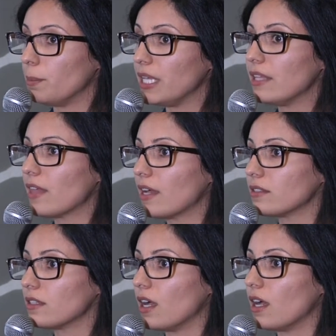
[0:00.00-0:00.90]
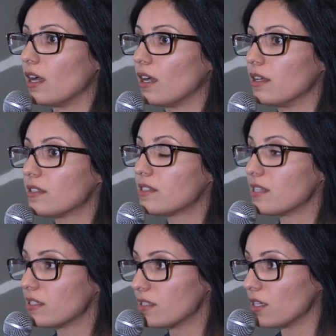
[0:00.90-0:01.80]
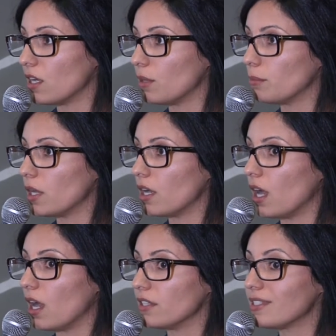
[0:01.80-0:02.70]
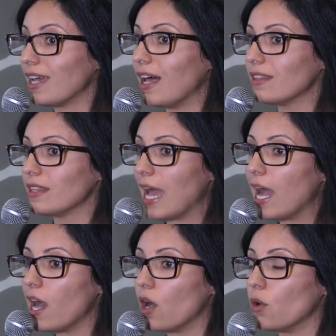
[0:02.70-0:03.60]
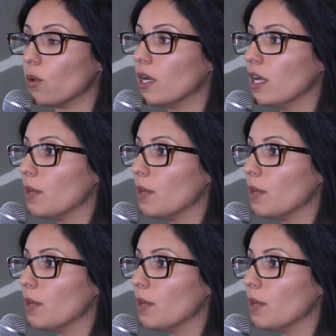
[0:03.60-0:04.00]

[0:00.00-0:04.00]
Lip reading: be that system to allow